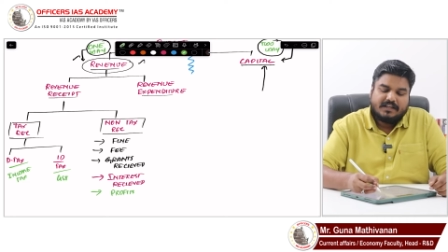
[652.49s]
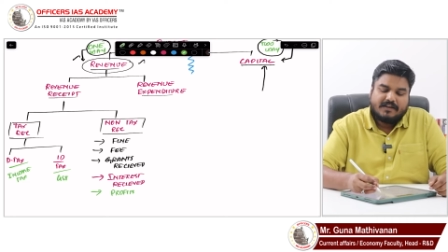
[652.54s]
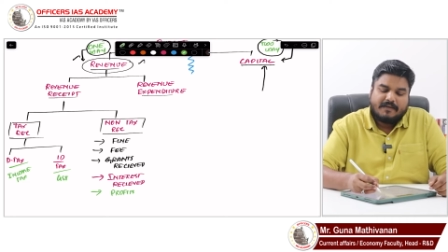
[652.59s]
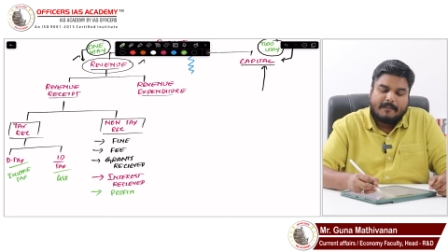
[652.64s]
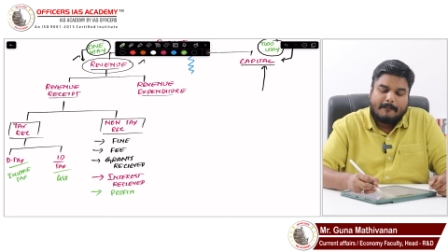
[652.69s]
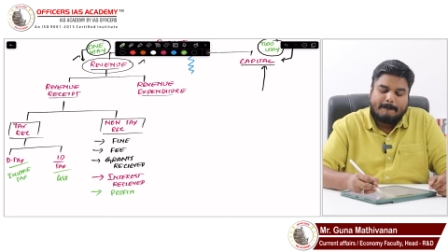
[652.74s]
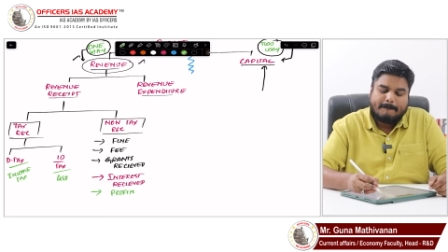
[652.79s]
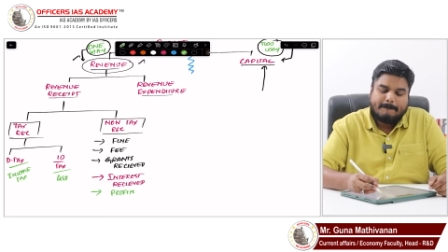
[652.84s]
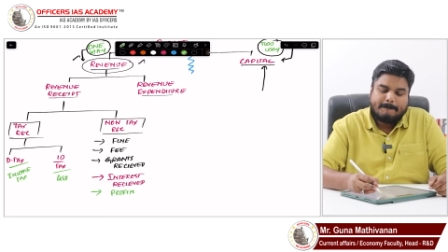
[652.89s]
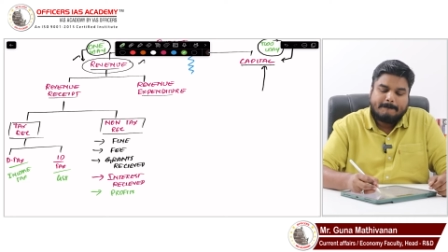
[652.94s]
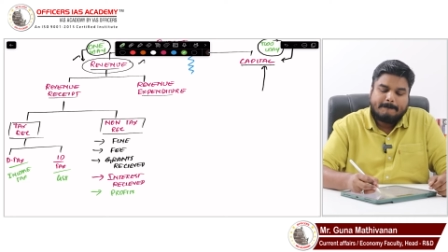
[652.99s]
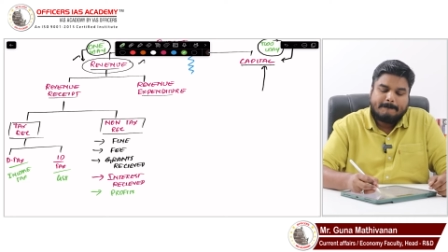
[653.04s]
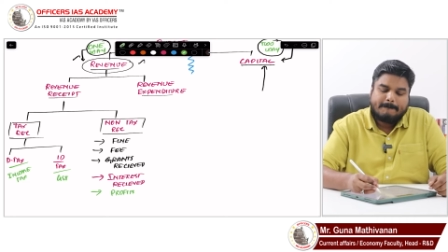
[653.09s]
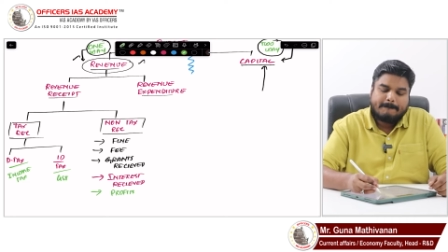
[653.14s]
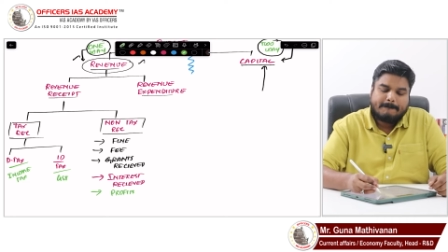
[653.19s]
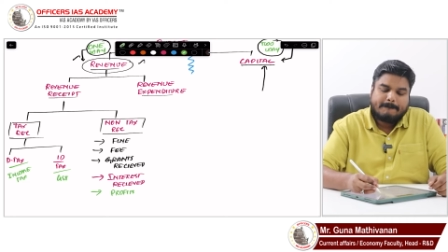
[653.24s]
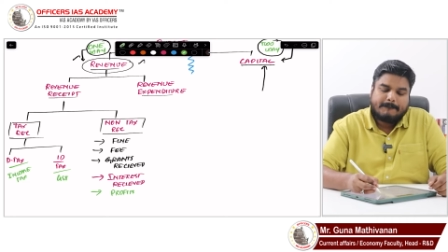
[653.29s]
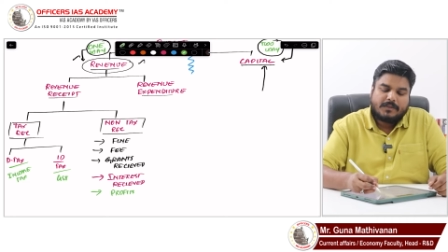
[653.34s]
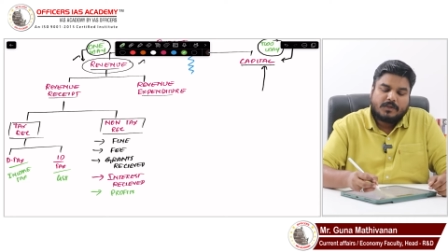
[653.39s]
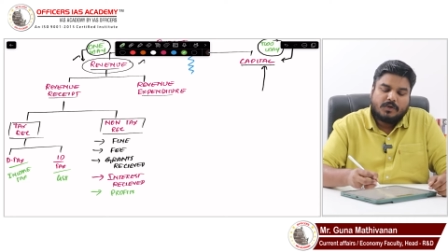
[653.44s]

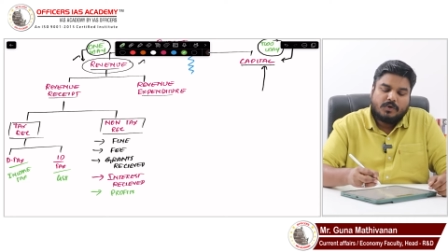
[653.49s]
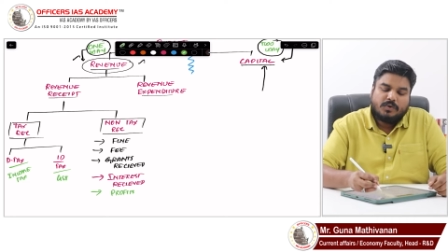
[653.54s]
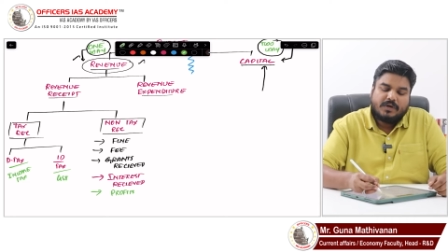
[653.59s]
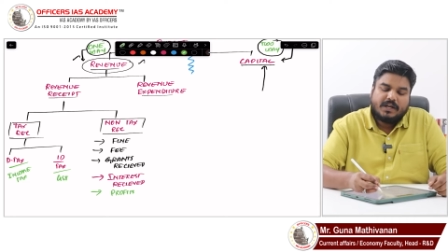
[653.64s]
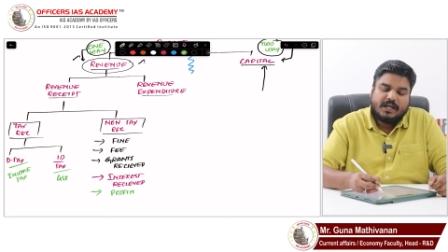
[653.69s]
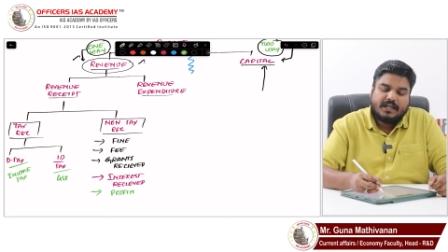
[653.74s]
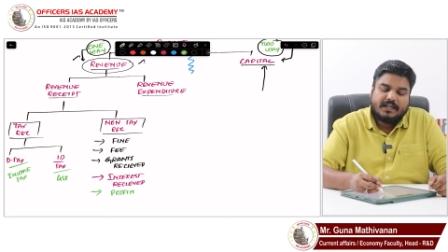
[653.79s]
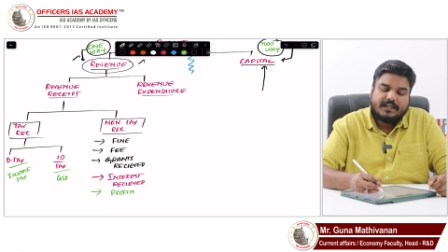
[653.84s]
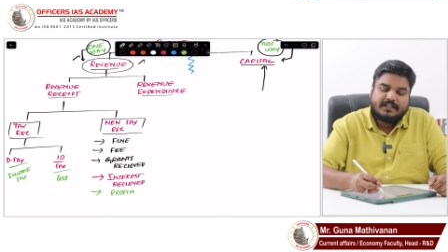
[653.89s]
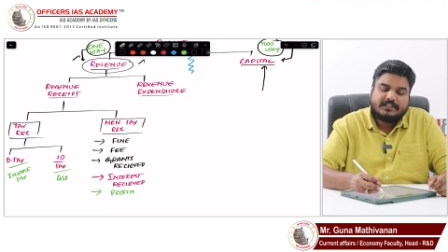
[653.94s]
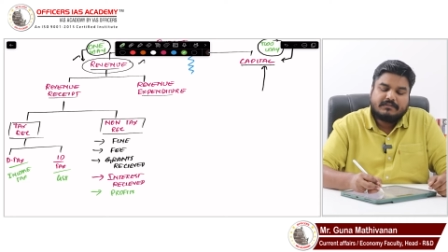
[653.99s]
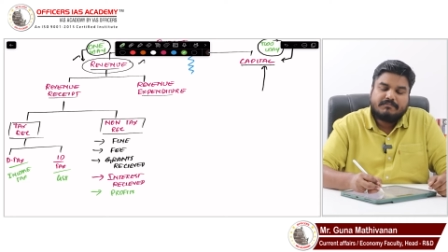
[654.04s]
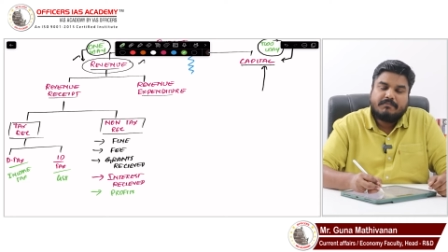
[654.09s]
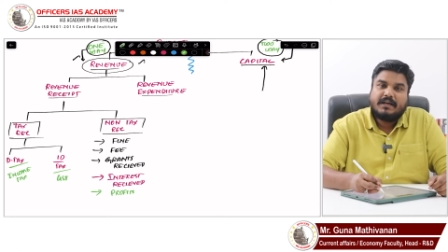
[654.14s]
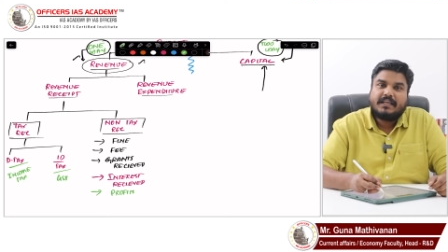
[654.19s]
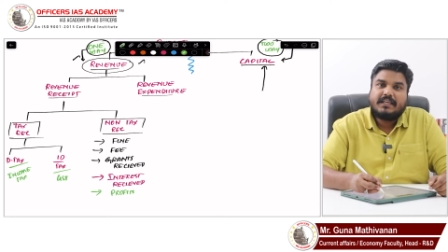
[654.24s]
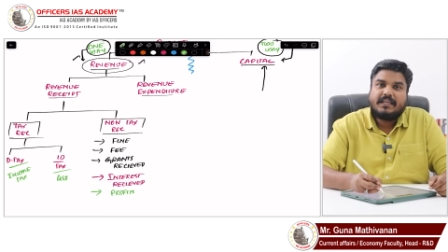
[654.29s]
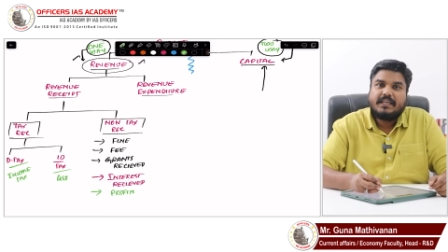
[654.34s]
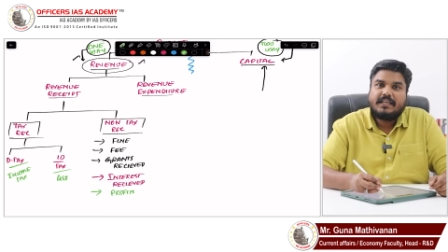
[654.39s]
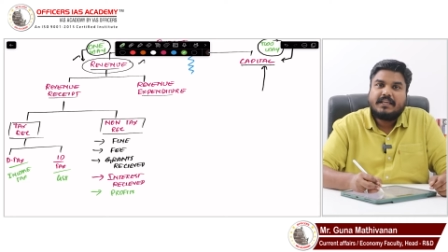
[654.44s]
um, Guna is
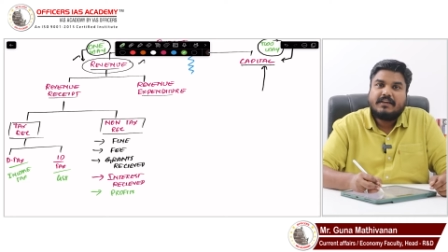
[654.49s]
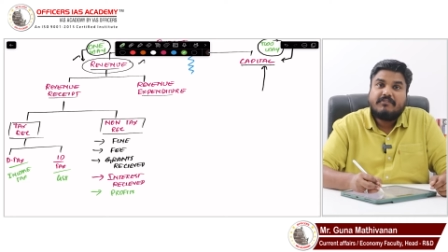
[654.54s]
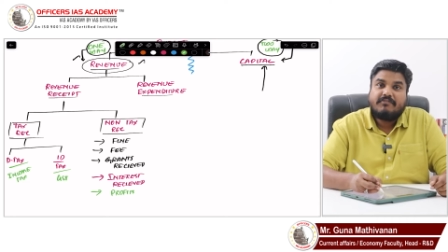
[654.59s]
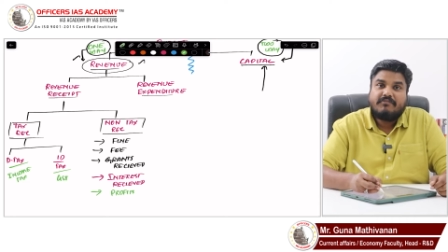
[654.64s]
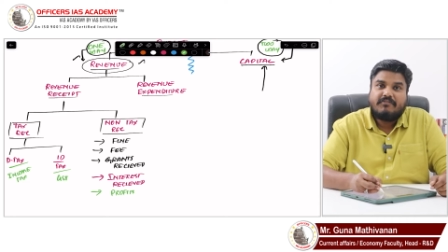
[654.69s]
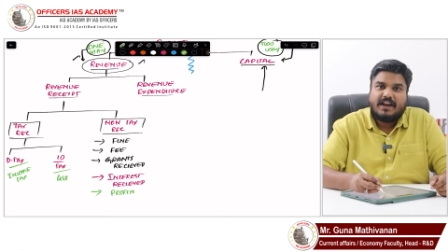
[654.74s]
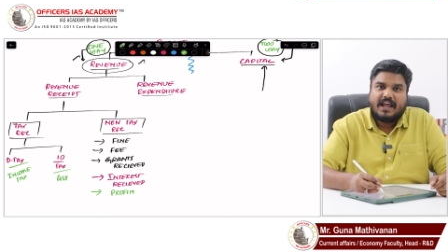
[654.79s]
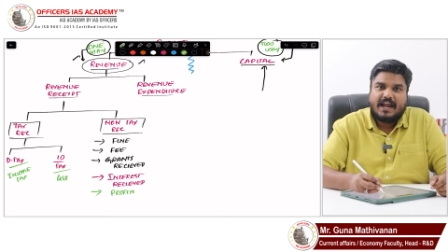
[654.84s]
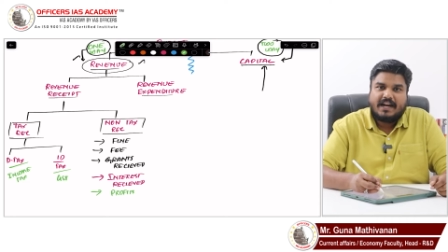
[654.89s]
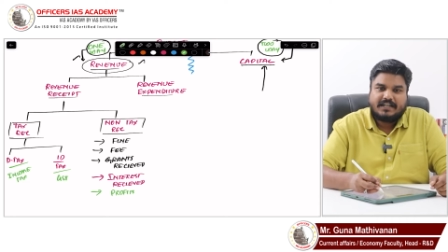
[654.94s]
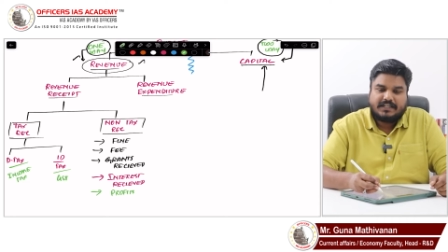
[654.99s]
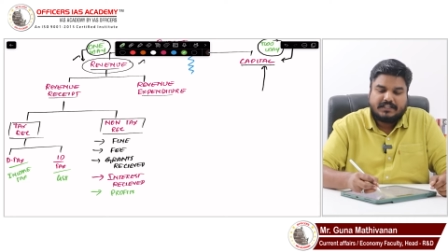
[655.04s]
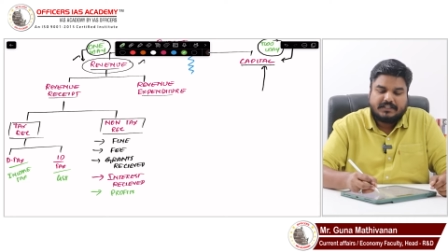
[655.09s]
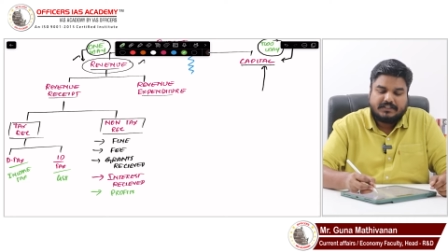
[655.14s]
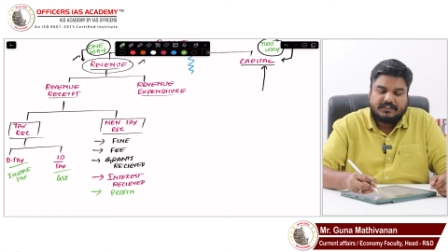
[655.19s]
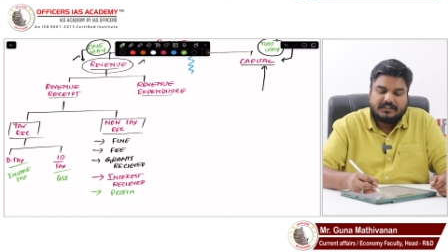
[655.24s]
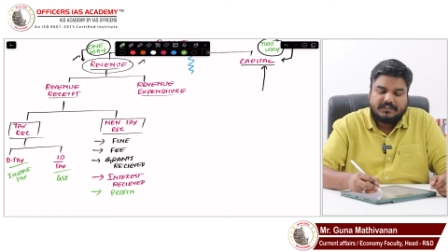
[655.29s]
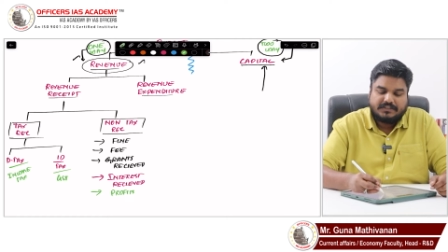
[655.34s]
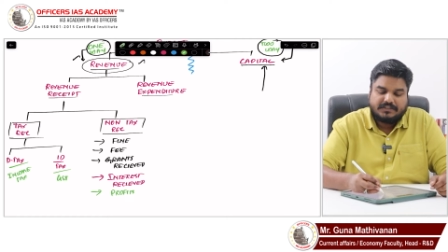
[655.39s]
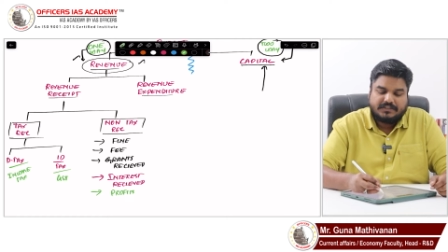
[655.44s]
buying a flat.
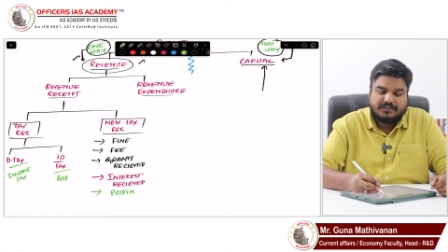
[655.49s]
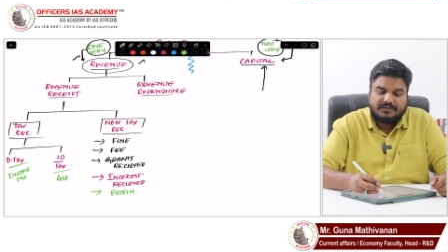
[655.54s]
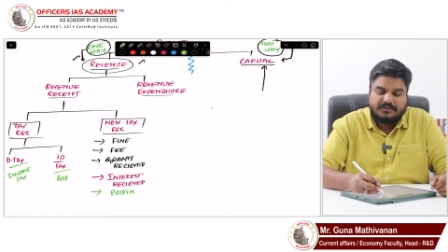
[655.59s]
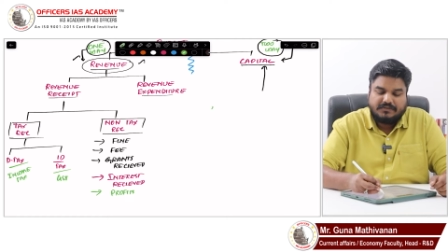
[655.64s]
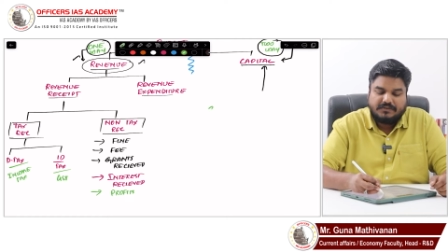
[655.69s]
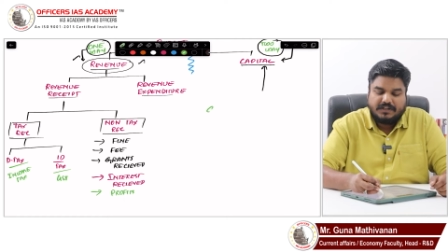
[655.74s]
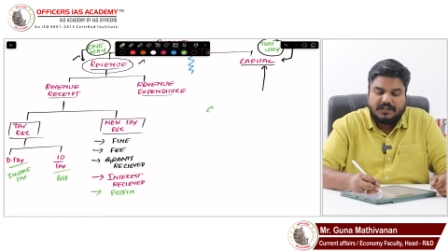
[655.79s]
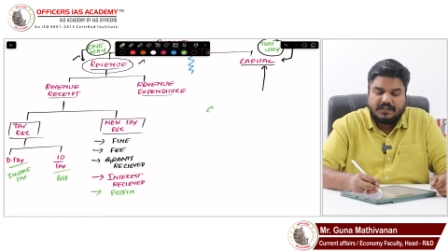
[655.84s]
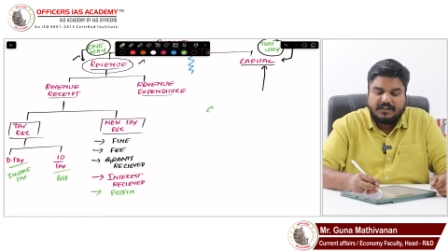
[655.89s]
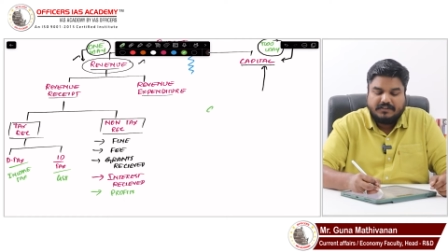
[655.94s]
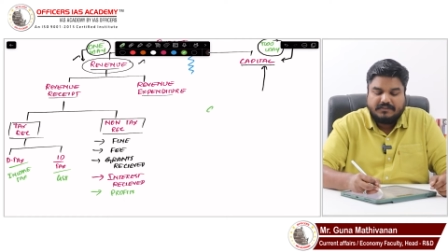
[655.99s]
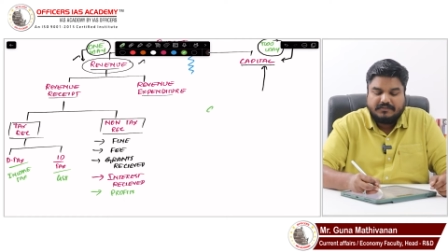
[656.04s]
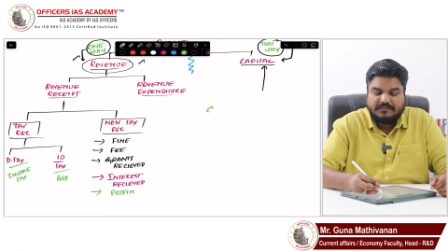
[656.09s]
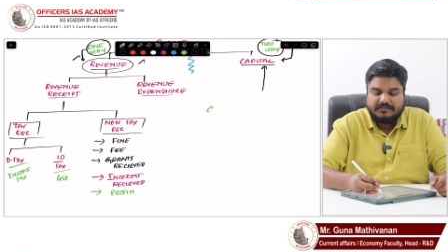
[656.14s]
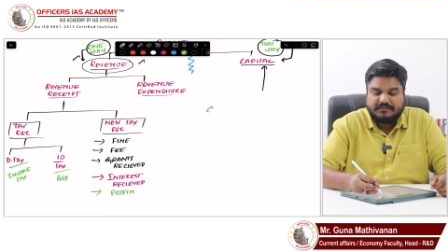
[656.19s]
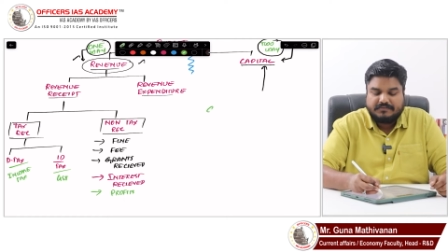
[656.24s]
So Guna